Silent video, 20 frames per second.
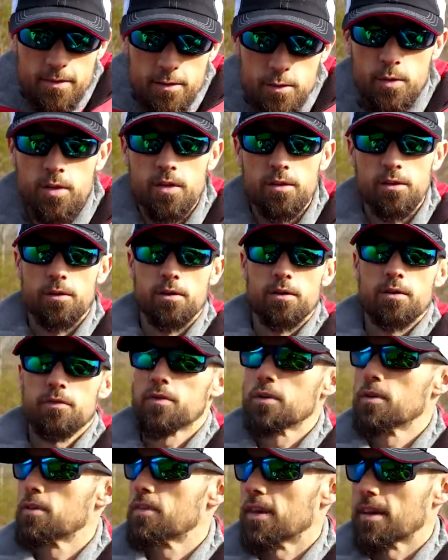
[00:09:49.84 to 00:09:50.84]
You can learn a
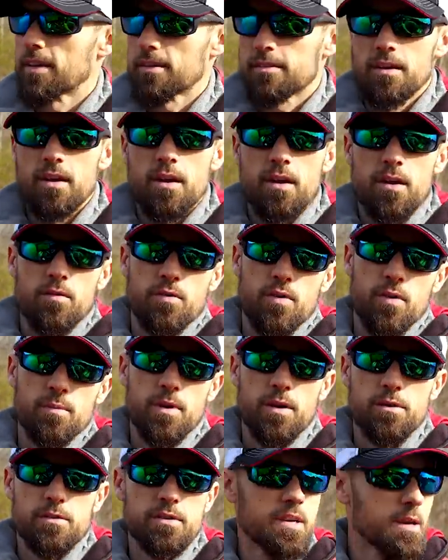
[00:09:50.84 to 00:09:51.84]
few things
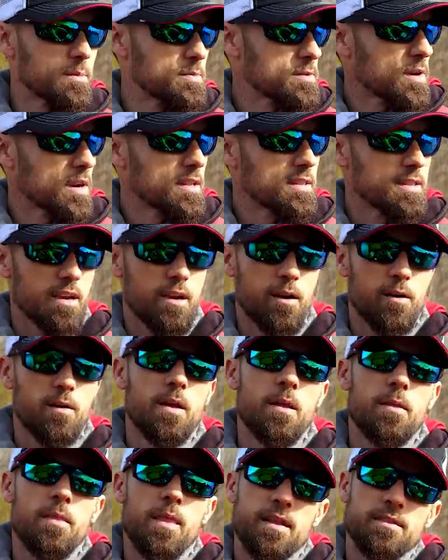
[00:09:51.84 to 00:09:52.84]
from those tips right there.
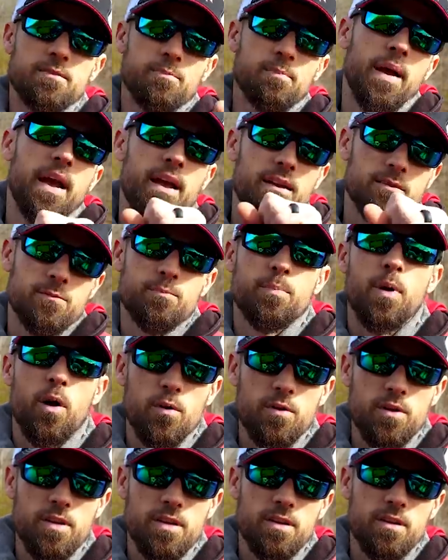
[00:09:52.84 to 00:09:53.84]
That's bass
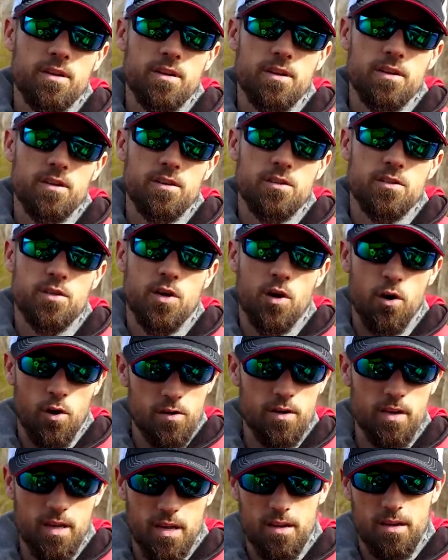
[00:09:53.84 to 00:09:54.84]
boat
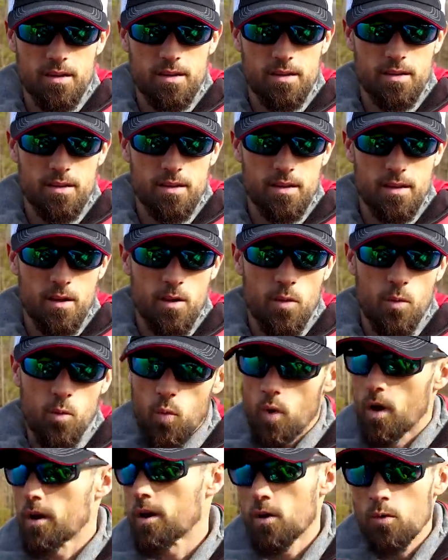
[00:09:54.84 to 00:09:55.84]
turning
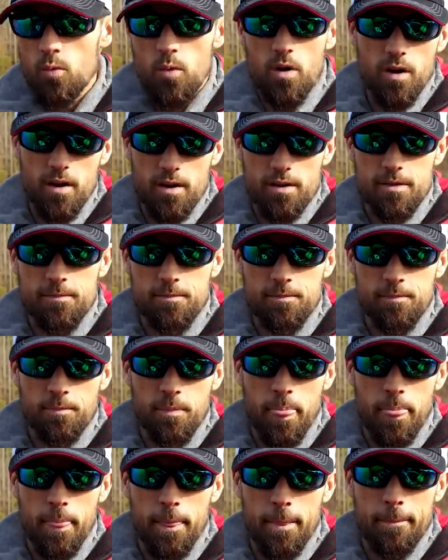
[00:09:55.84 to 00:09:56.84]
101.
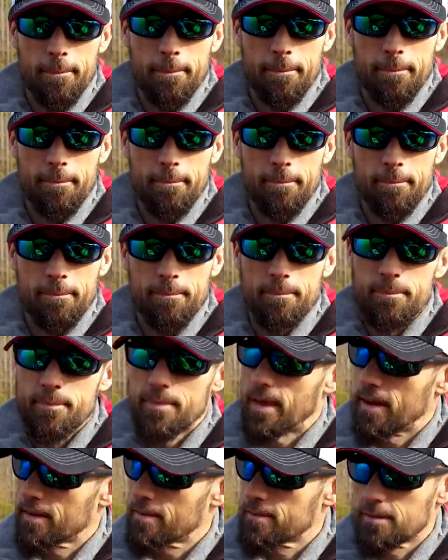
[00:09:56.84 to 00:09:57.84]

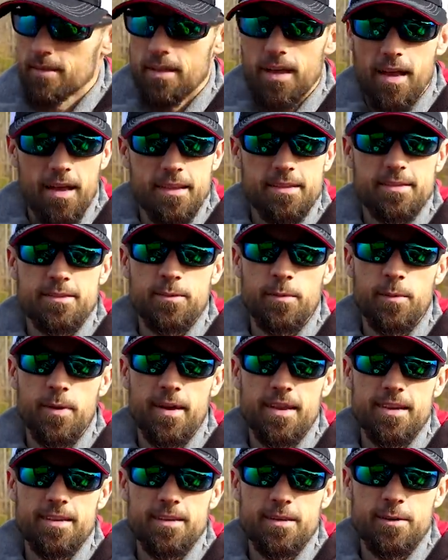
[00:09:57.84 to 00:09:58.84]
That's the
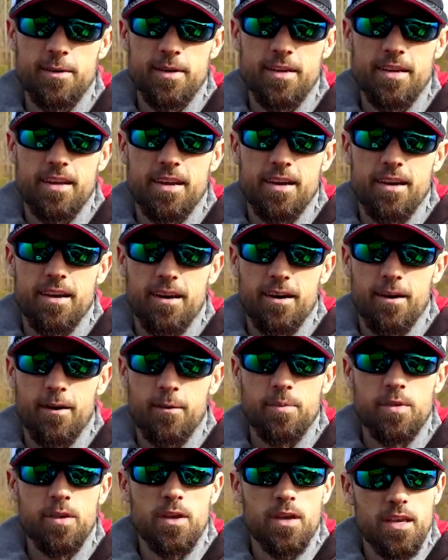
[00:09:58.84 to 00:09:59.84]
way to do it.
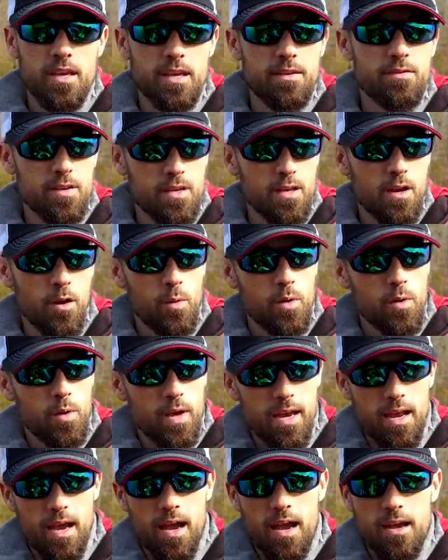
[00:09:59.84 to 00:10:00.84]
You know,
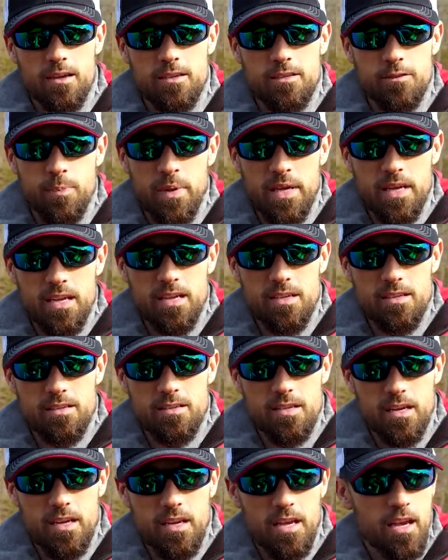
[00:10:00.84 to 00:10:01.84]
at high
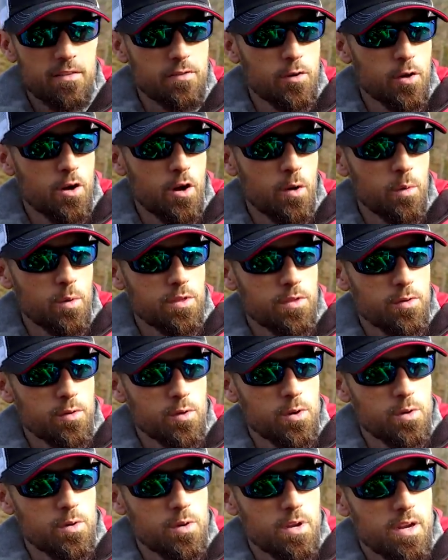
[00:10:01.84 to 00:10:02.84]
speeds, if you're going
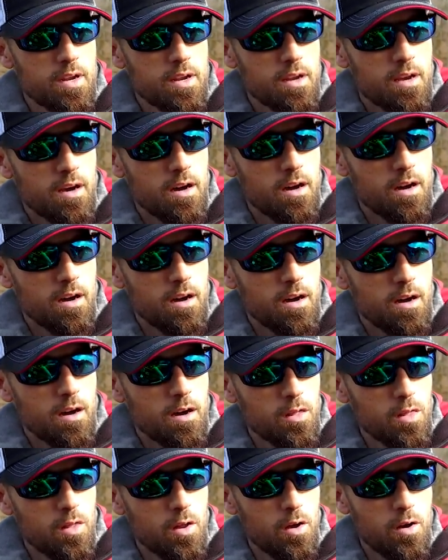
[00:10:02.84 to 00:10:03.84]
through
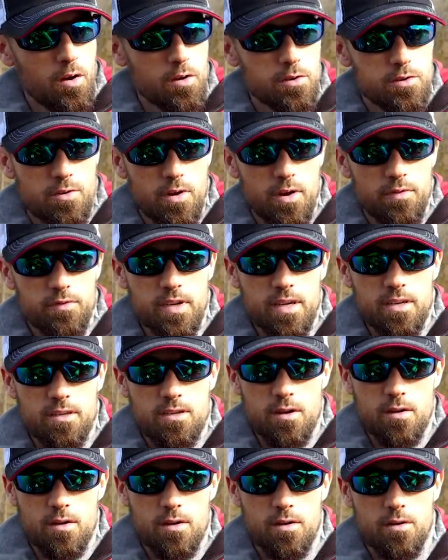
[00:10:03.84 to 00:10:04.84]
a long drifting
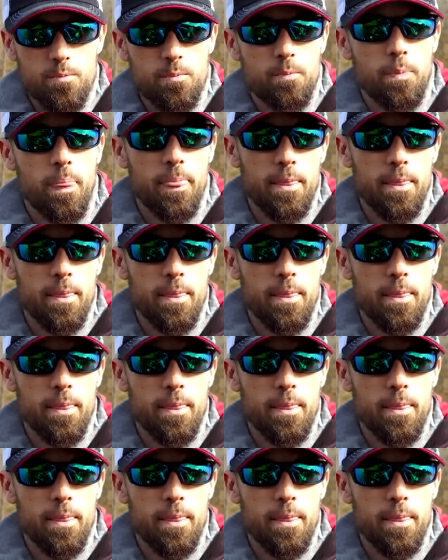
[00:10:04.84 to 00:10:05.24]
turn,